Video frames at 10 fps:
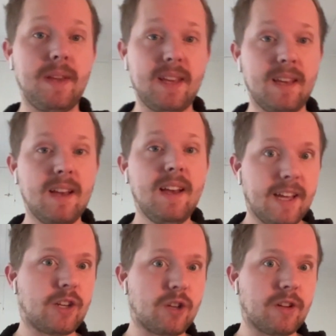be
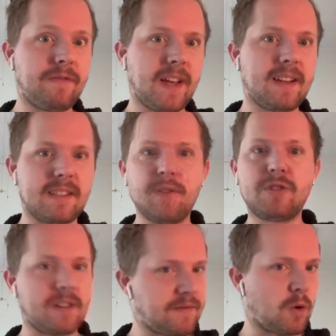in good fitness.
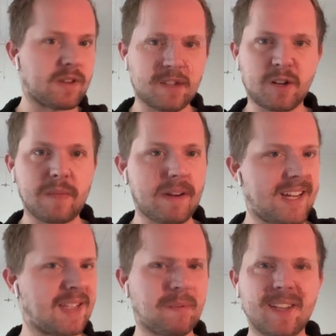Usually, of course, the tournament
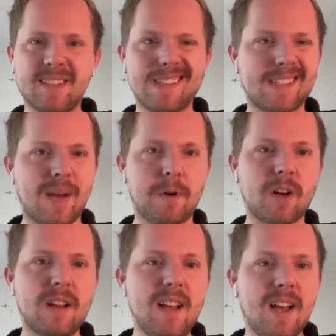takes place in the summer.